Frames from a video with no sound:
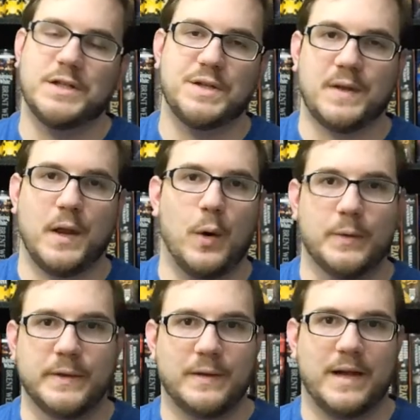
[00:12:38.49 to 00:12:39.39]
And she's like
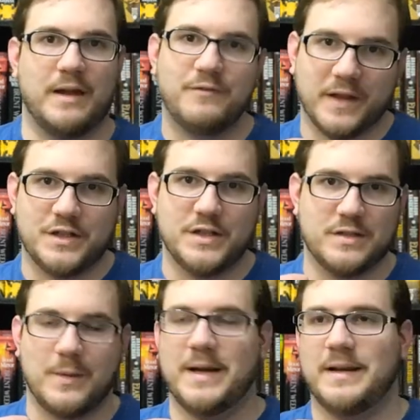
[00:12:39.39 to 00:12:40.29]
holding her knife like
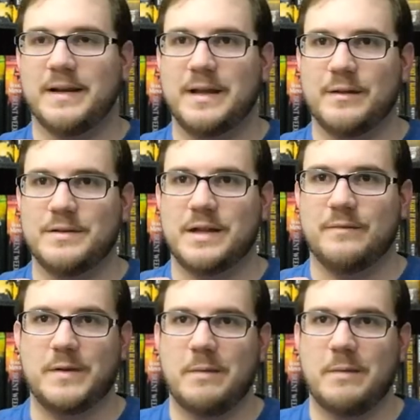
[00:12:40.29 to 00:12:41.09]
she's threatening to kill herself.